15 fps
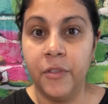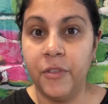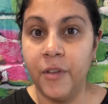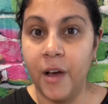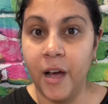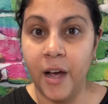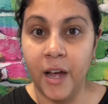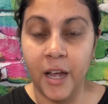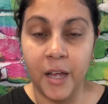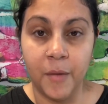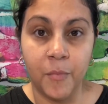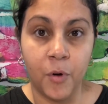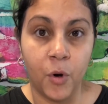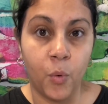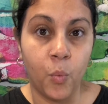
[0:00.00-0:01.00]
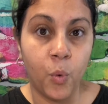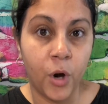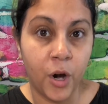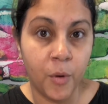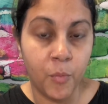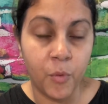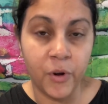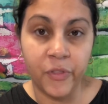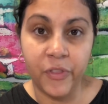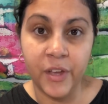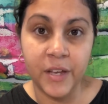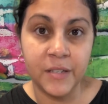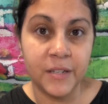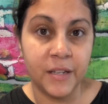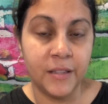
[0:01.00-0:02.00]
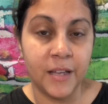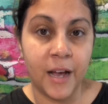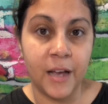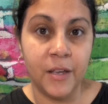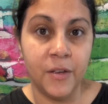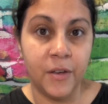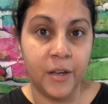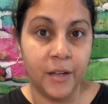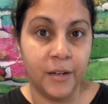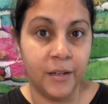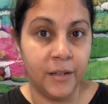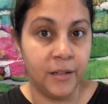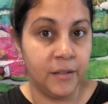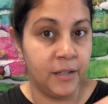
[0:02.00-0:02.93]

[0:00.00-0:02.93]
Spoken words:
thyme or wormwood, things like that, you can